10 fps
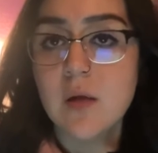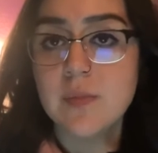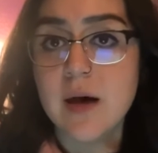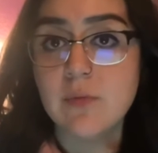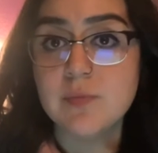
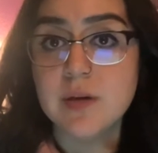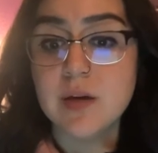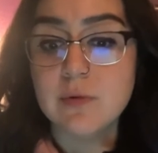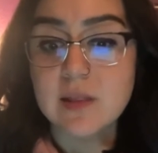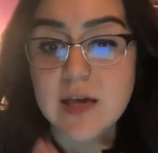That would be
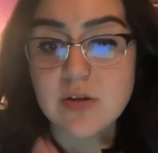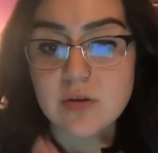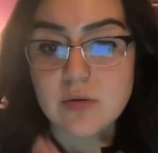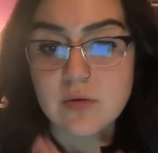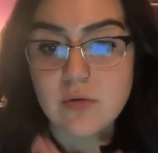
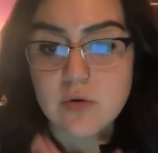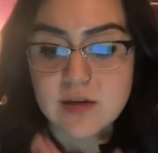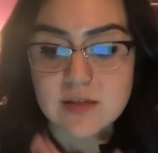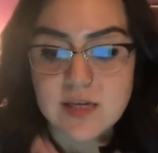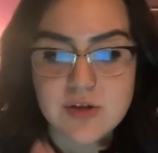relational
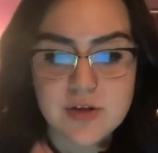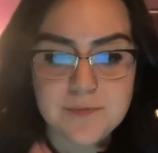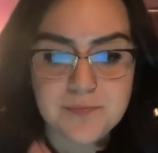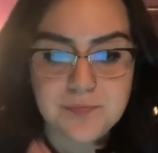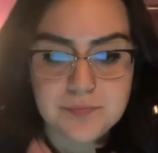orientation.